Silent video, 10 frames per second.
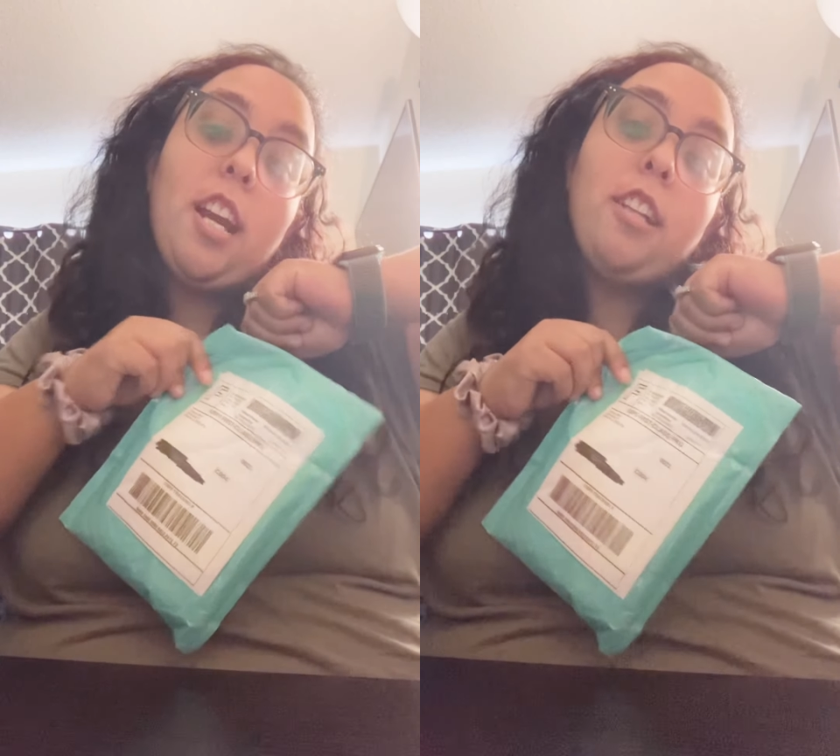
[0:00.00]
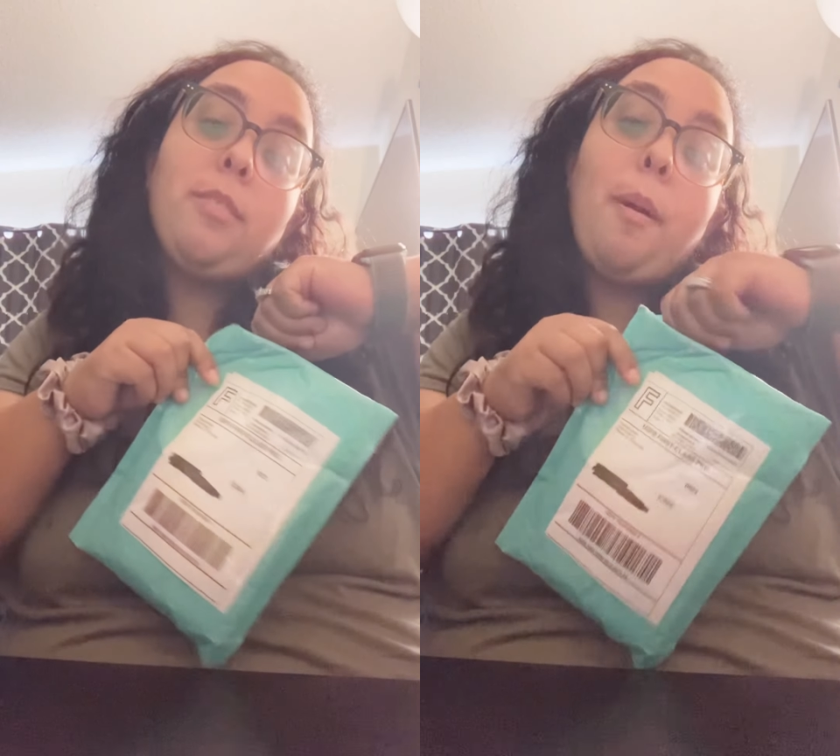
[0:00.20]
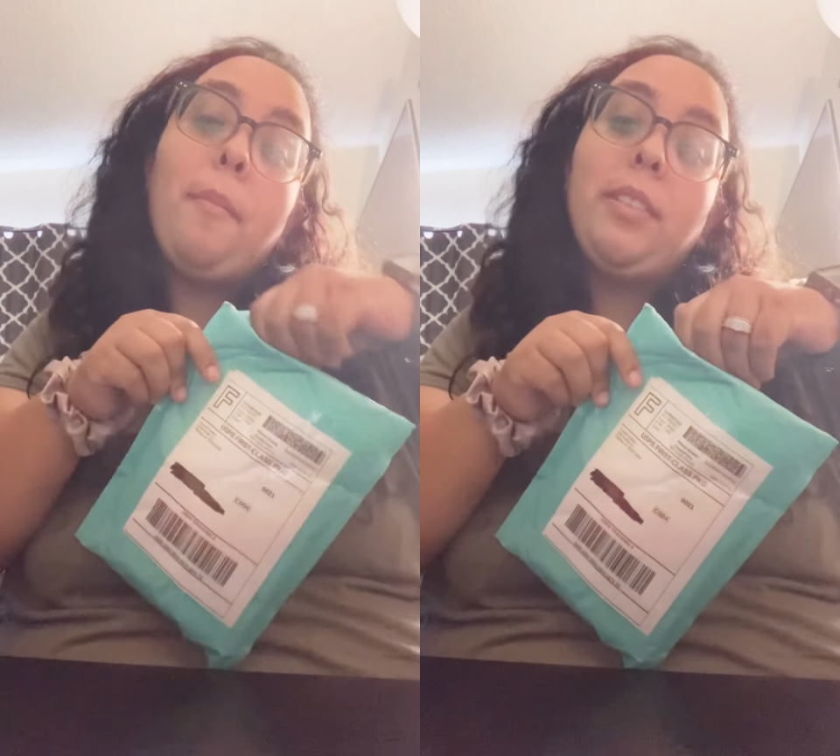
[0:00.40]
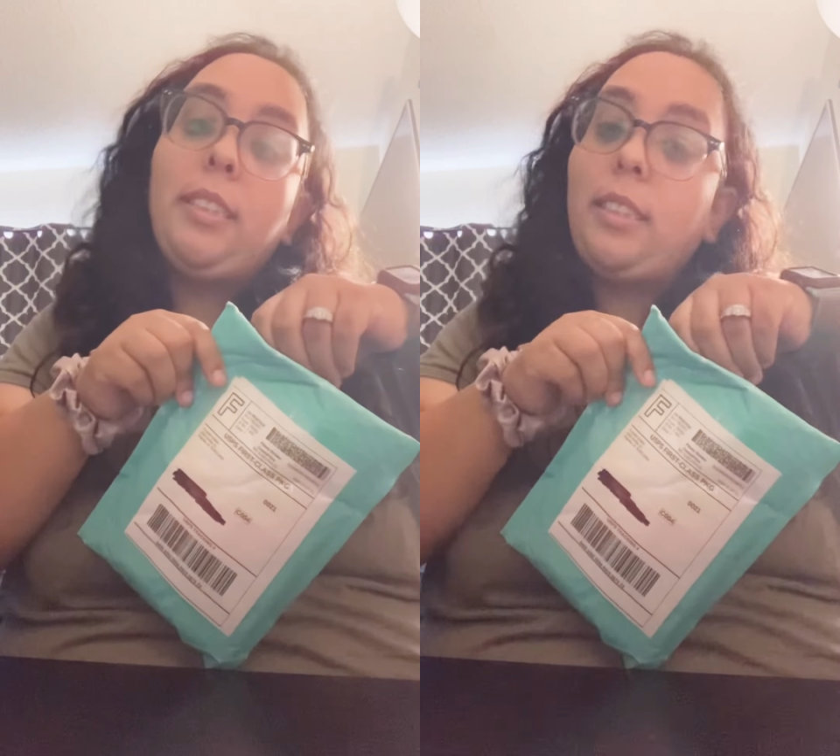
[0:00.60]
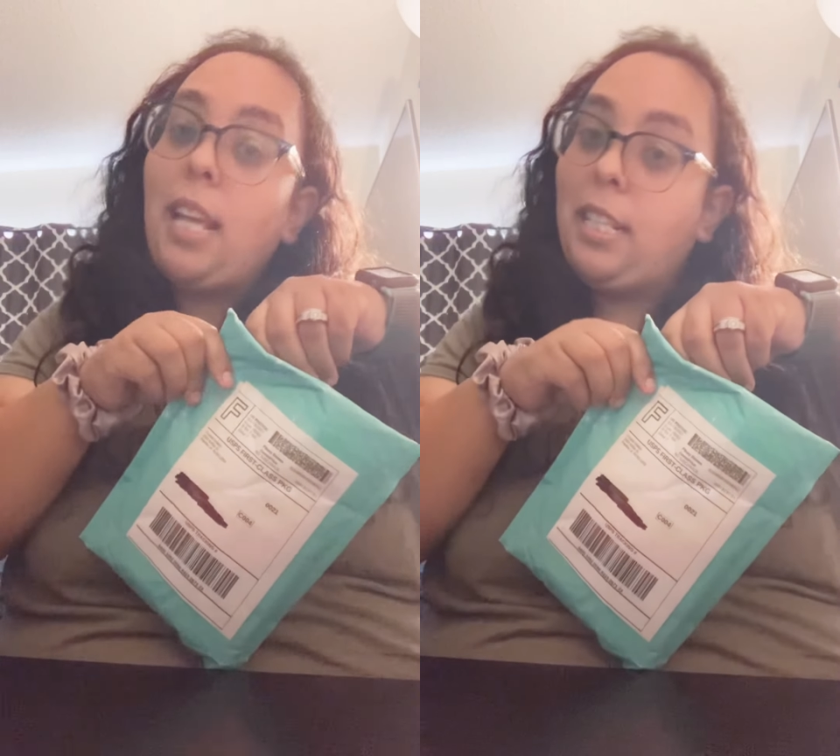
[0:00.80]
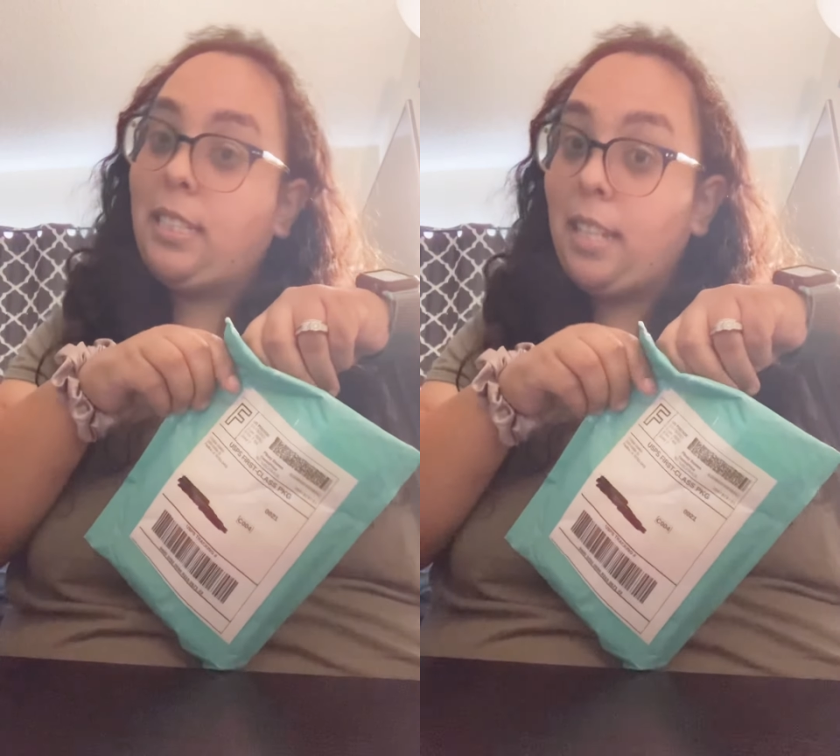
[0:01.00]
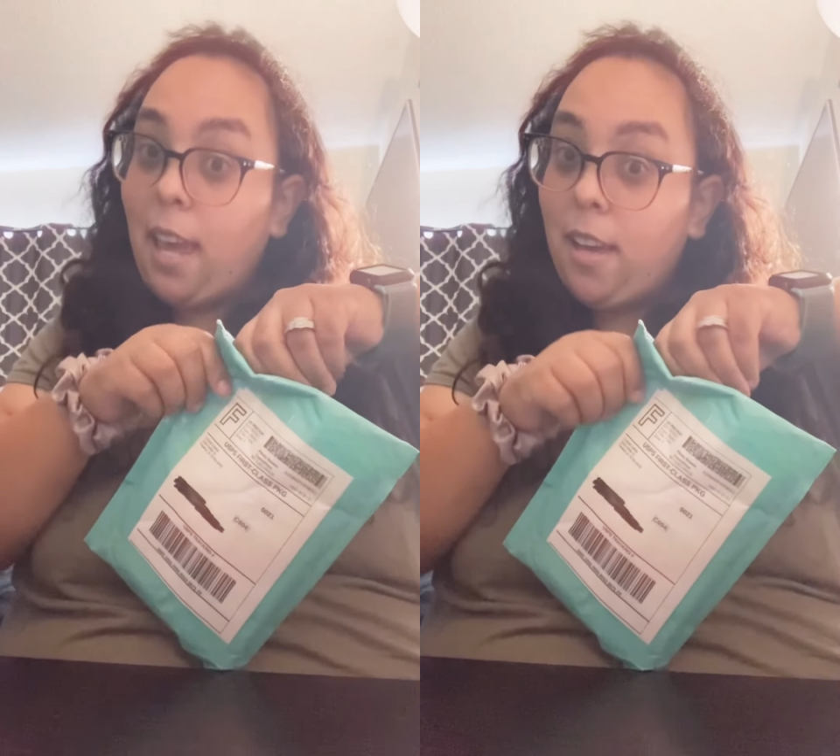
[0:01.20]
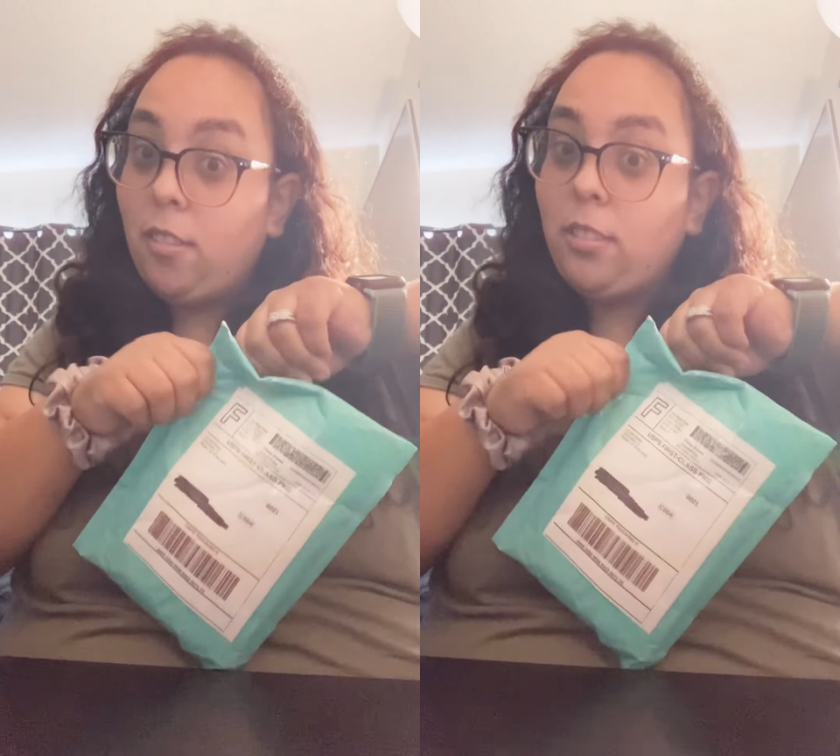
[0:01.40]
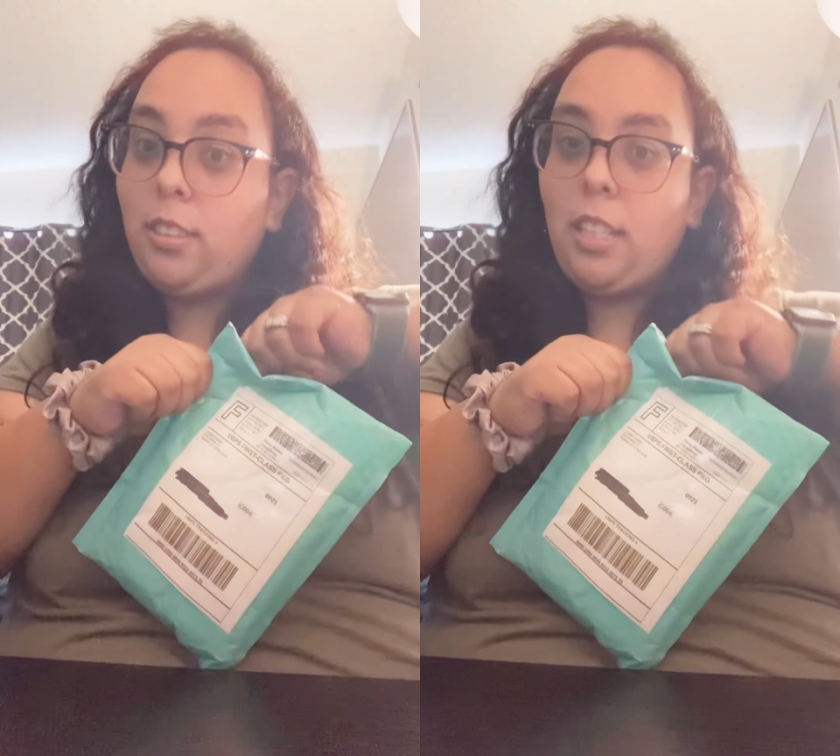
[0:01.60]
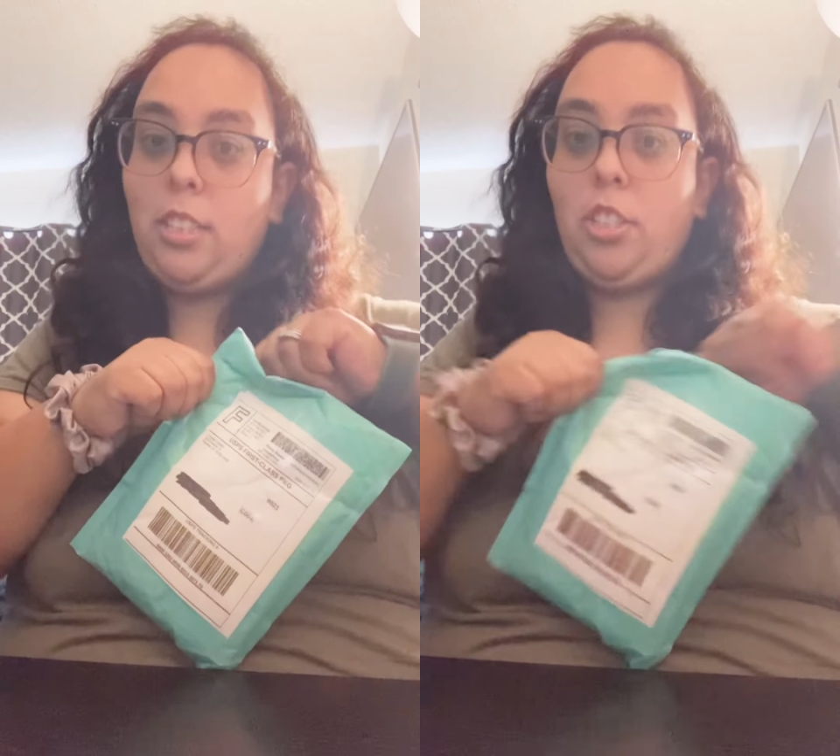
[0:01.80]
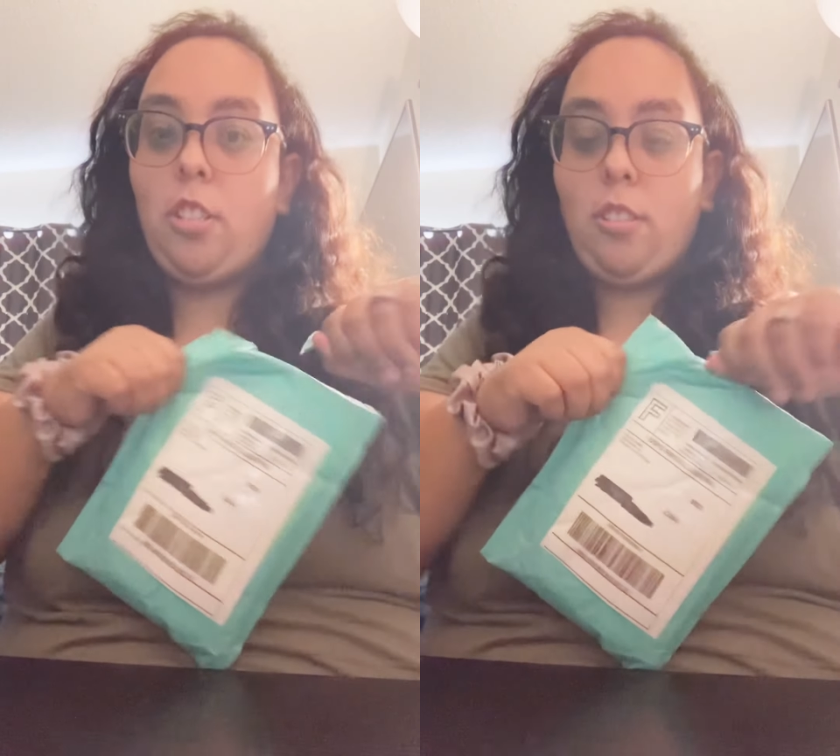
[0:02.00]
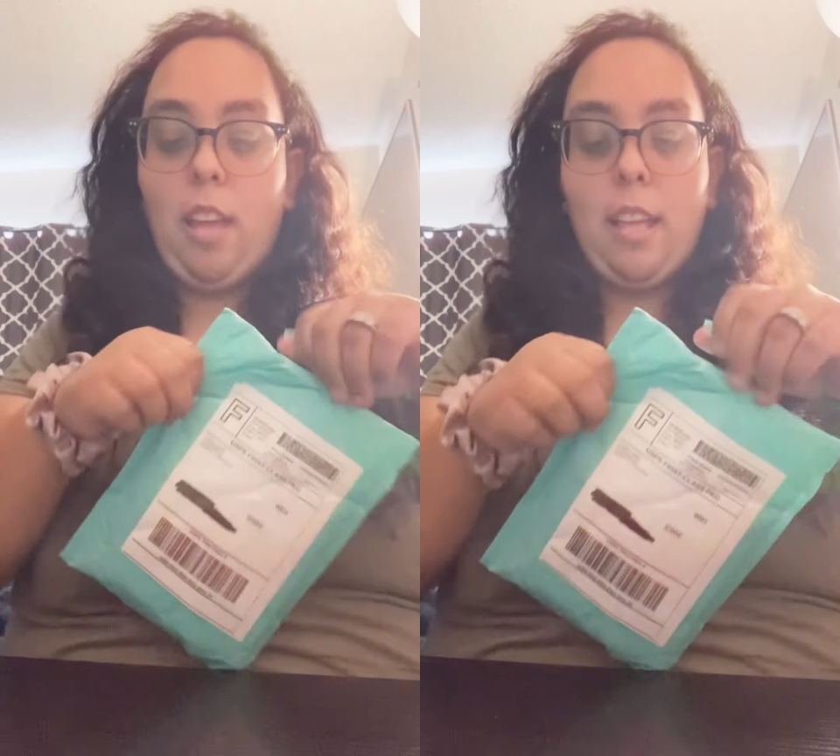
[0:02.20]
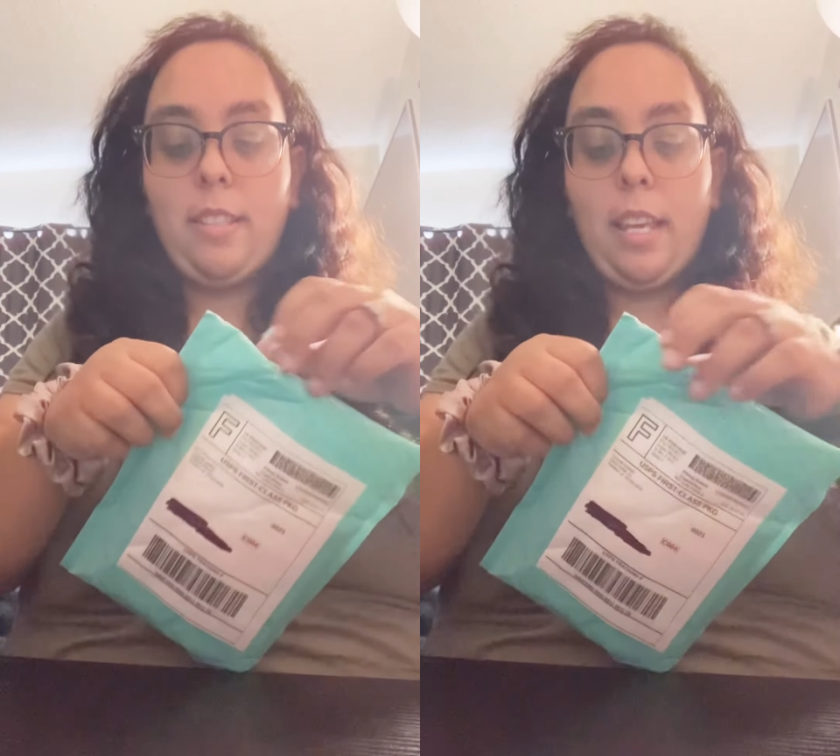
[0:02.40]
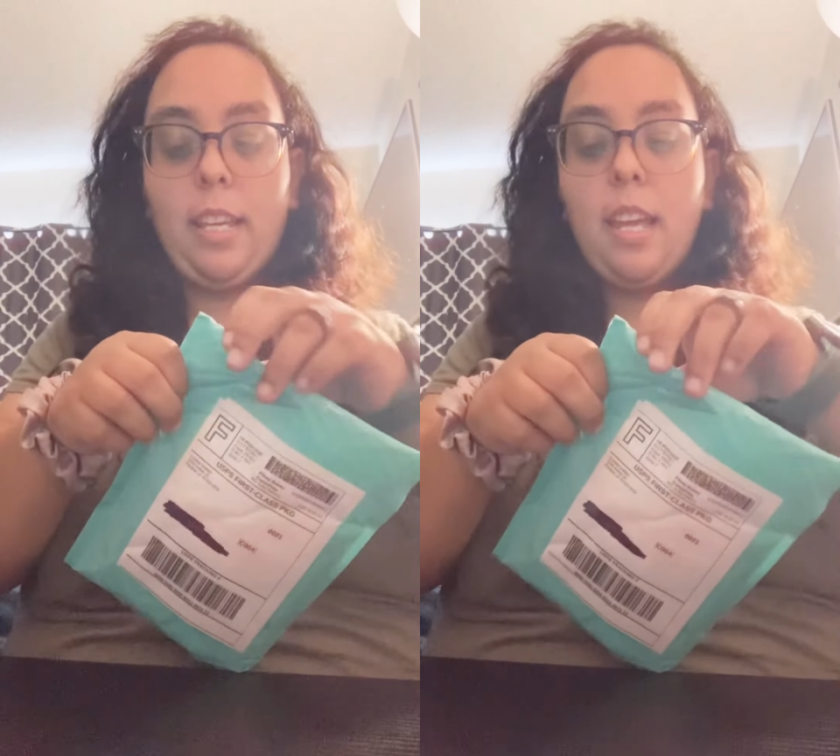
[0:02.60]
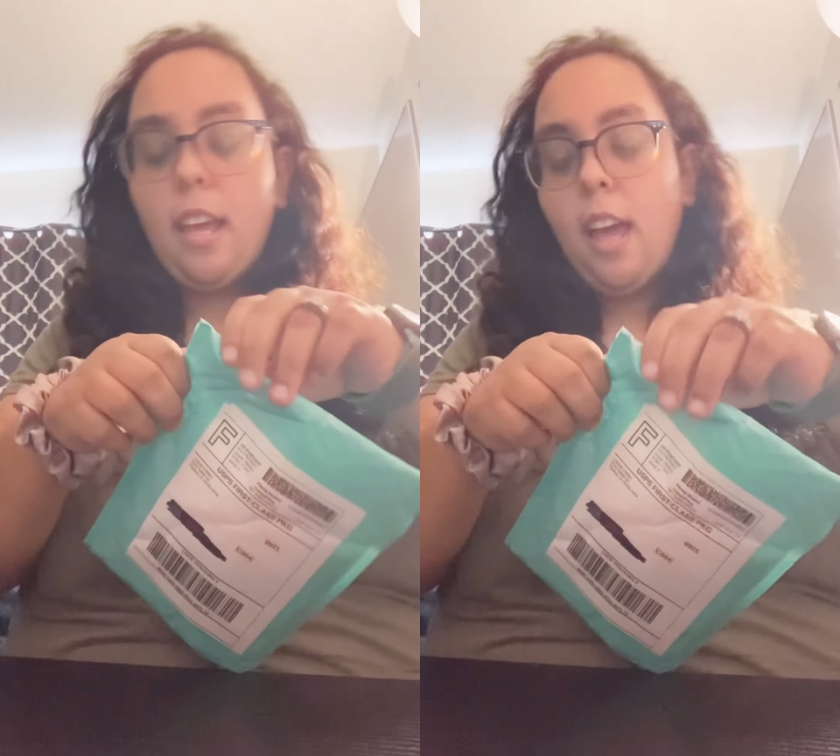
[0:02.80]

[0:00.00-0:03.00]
small business is nails, and she also has like